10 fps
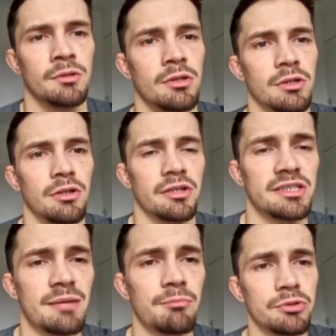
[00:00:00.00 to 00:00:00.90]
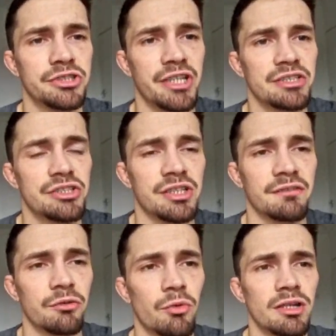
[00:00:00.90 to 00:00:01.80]
A lot of tempo changes.
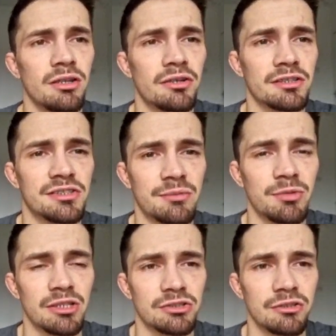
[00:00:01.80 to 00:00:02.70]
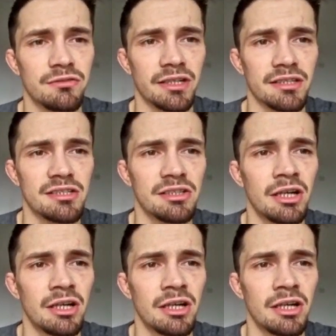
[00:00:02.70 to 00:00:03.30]
If you want a lot of similar stuff like this,